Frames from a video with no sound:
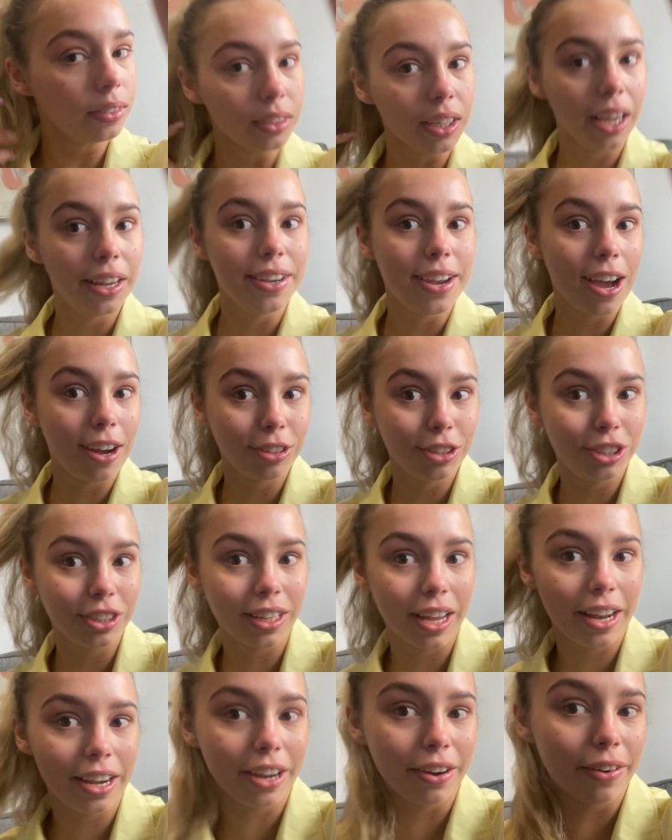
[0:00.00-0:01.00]
and now she's
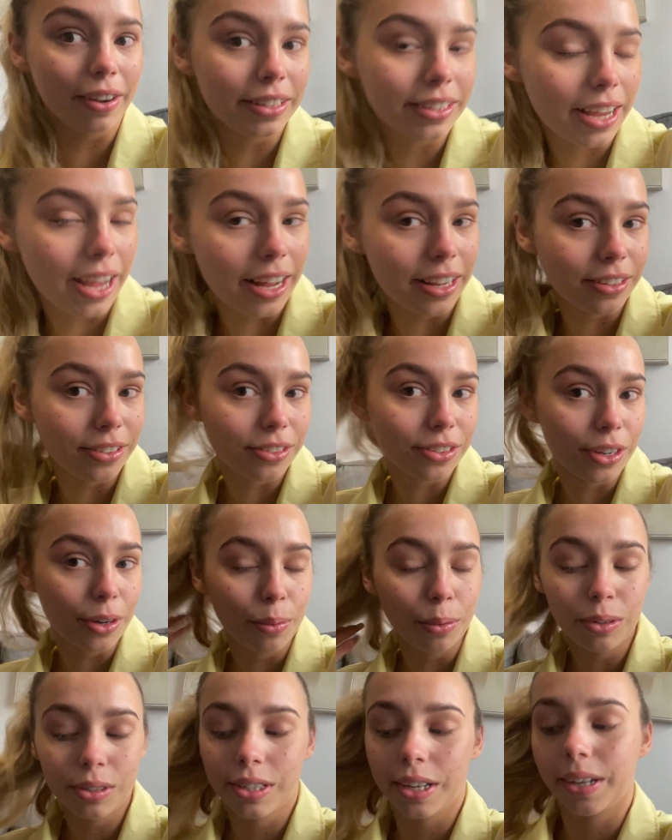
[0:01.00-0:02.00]
getting here at 10, so
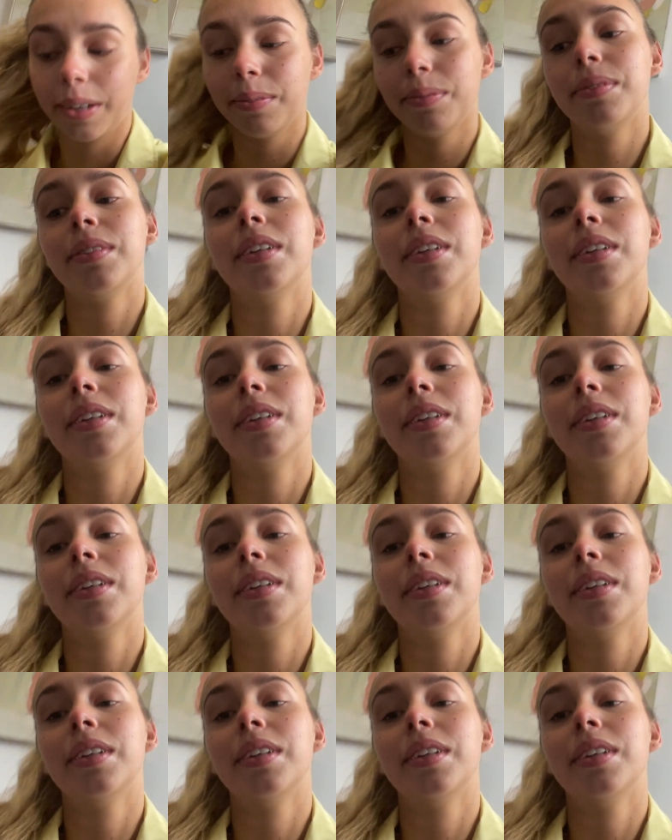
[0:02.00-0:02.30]
we'll see.